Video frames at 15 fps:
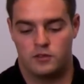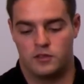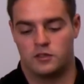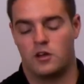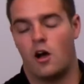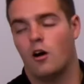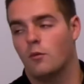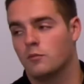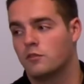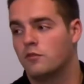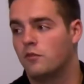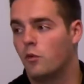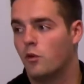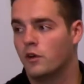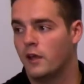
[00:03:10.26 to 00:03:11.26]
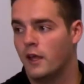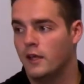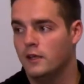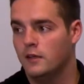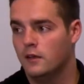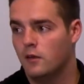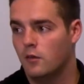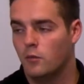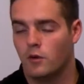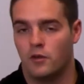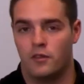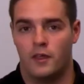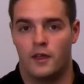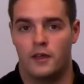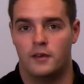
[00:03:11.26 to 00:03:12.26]
Just columns 4 and 8
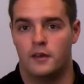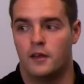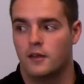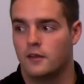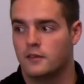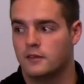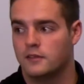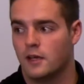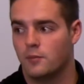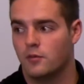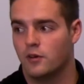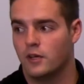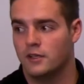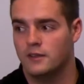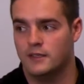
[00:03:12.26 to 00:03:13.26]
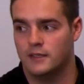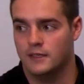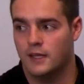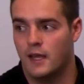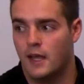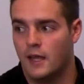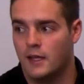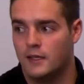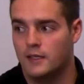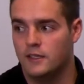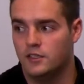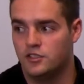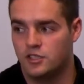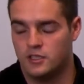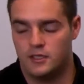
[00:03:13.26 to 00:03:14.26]
will then separate the
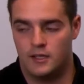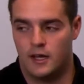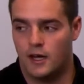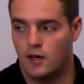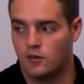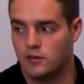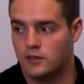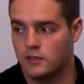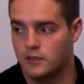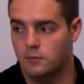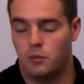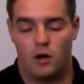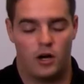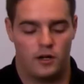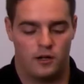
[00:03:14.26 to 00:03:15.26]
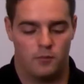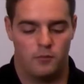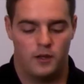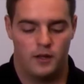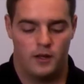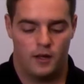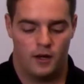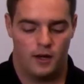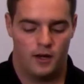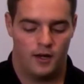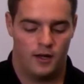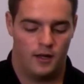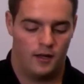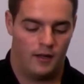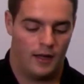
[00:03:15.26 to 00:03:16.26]
EG out the bottom
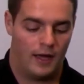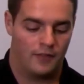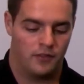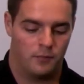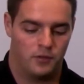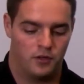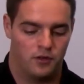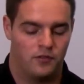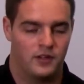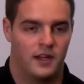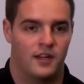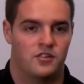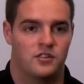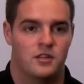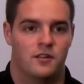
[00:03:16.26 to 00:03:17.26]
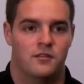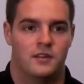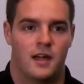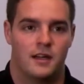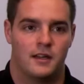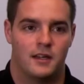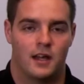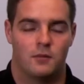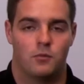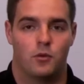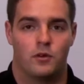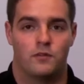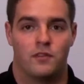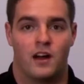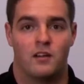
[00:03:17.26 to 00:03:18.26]
at the purification of
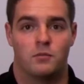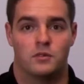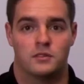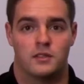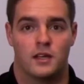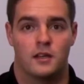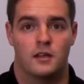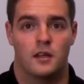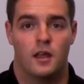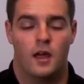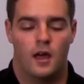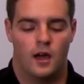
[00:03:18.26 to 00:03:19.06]
99.5%.